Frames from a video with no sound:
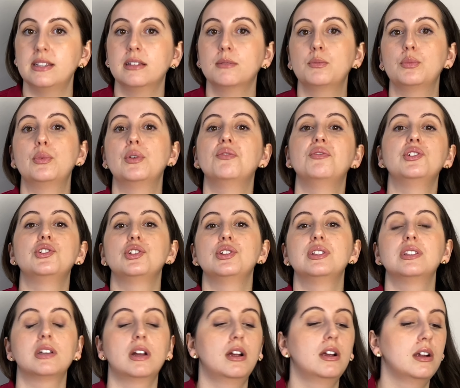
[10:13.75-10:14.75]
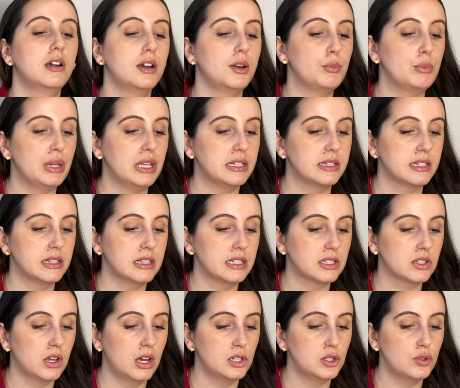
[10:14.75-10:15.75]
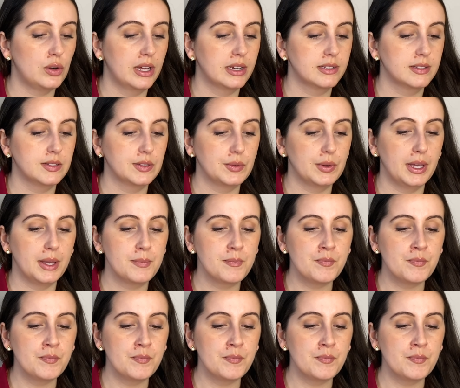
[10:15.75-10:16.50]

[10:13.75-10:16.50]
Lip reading: provisions are in place in these contracts, okay?